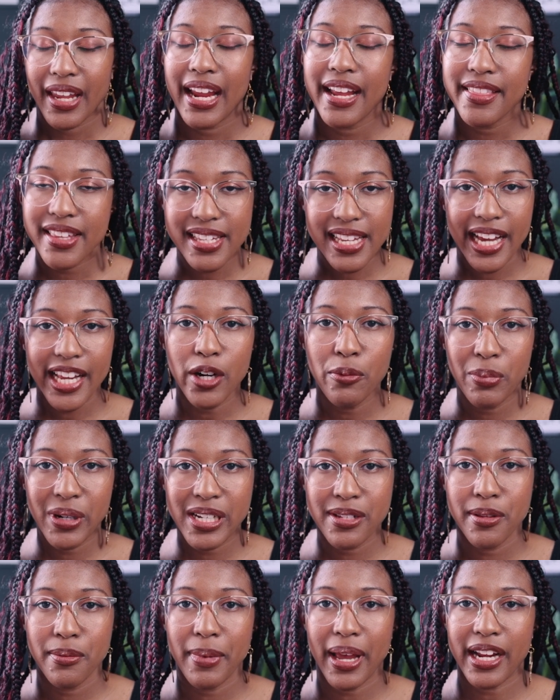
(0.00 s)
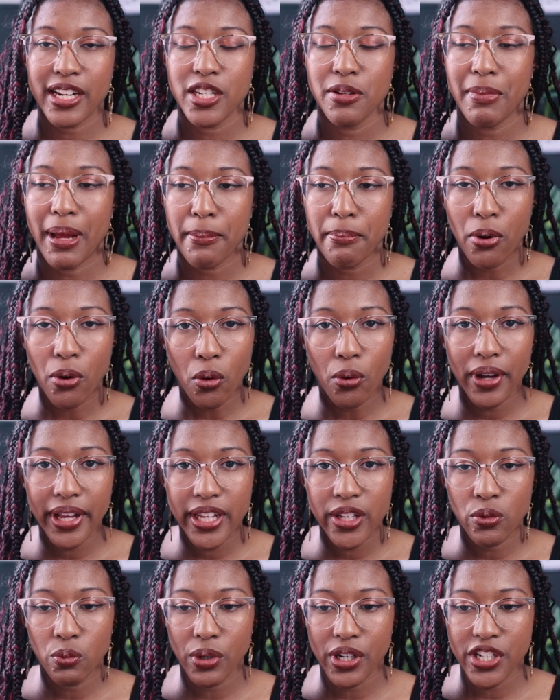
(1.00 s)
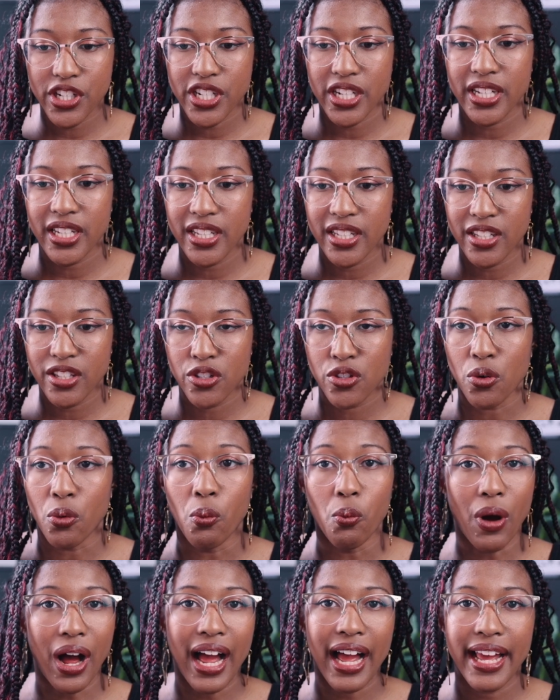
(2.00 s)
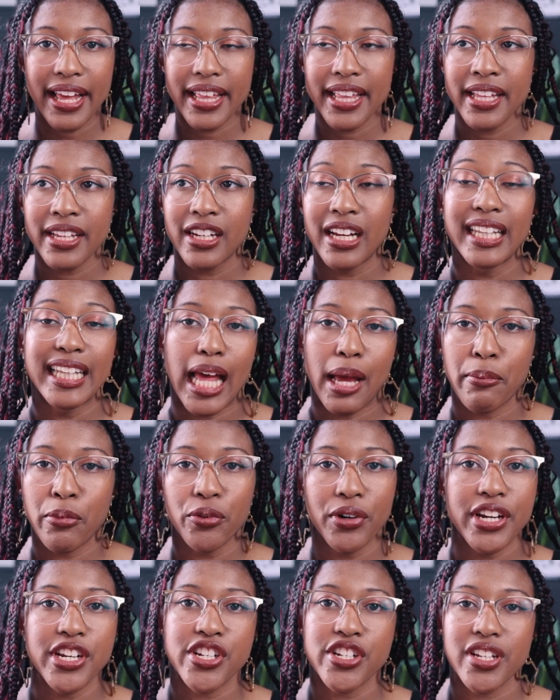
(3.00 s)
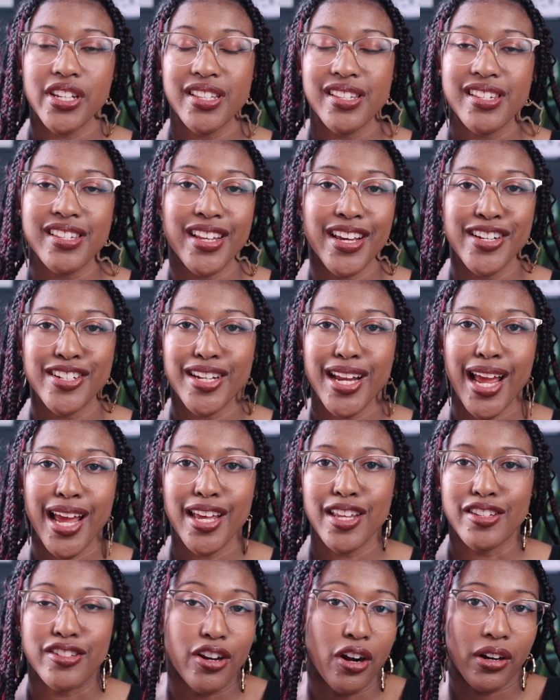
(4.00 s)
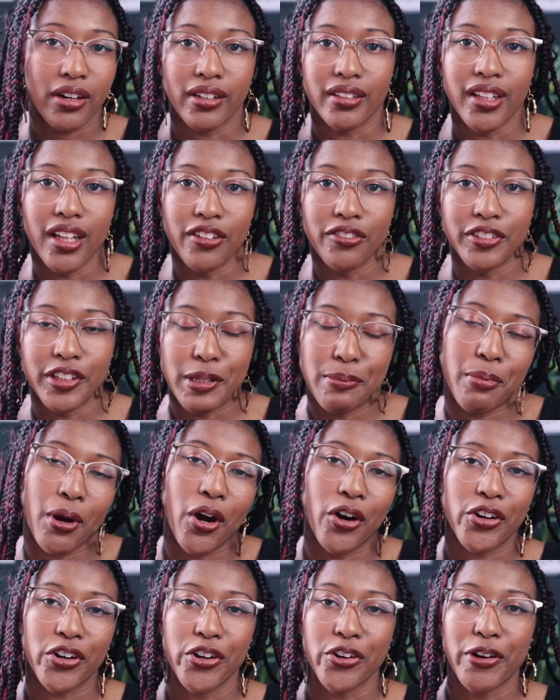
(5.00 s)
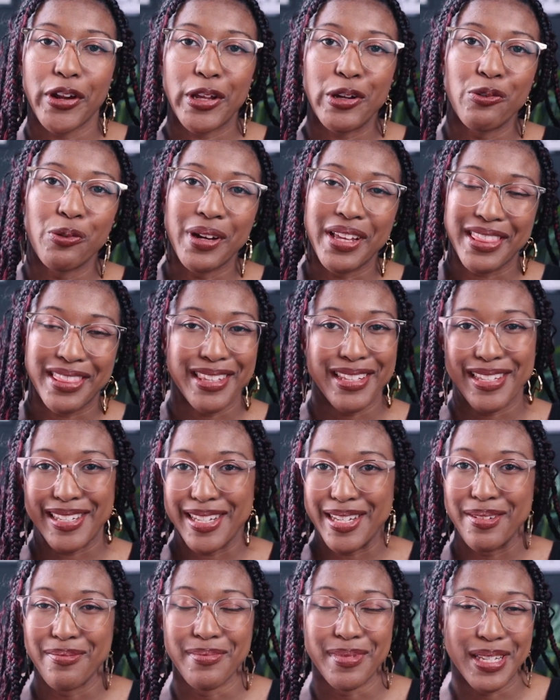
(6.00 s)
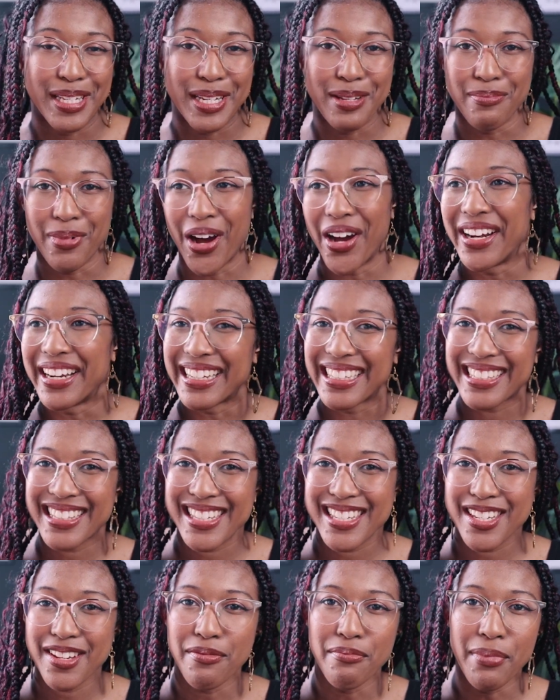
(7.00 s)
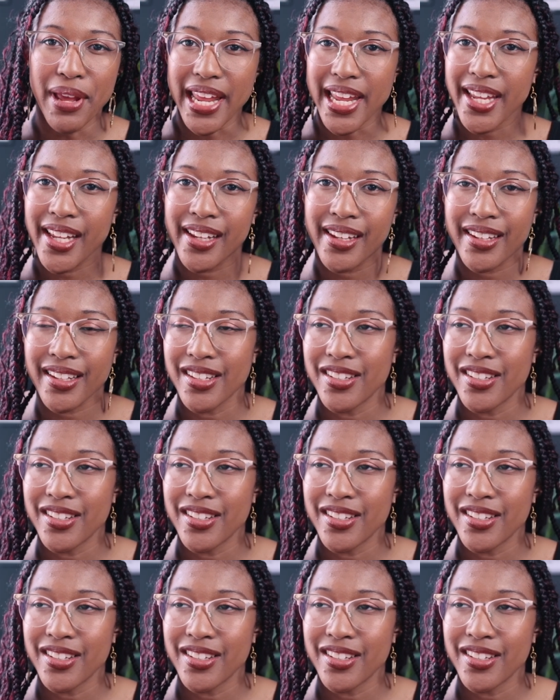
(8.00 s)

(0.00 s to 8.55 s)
And this kind of brings me back to my point, which is why collaborations such as Dark and Lovely partnering with The Sims and Ebonics to make,